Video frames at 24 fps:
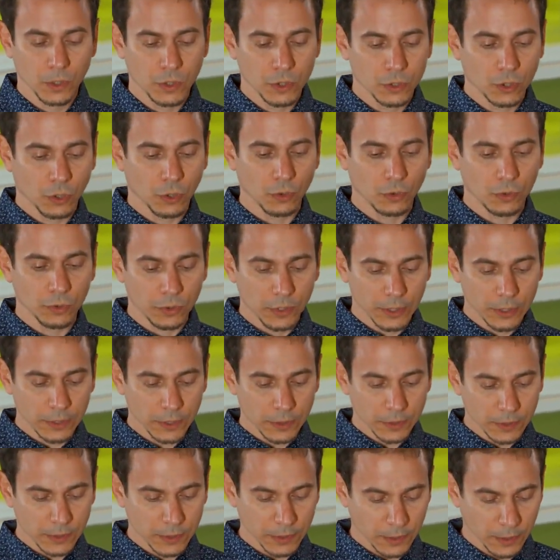So
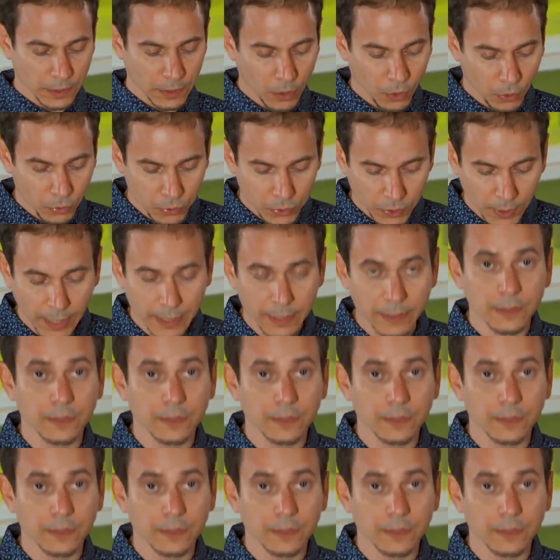it goes like